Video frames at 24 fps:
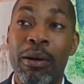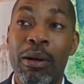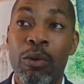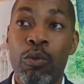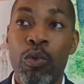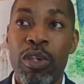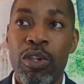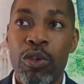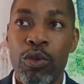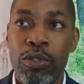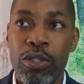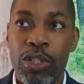
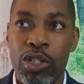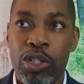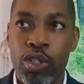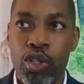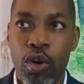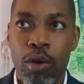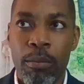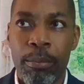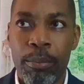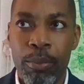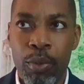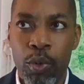We use the
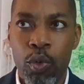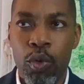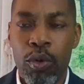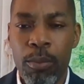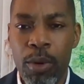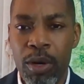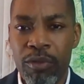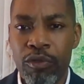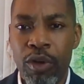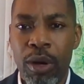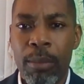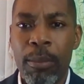term poor,
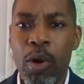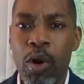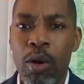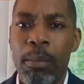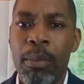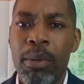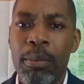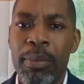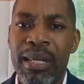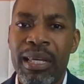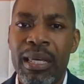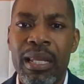but from
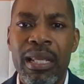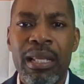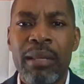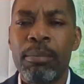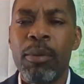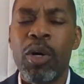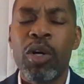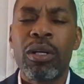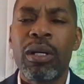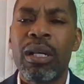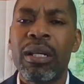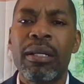humble beginning.
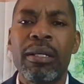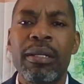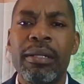But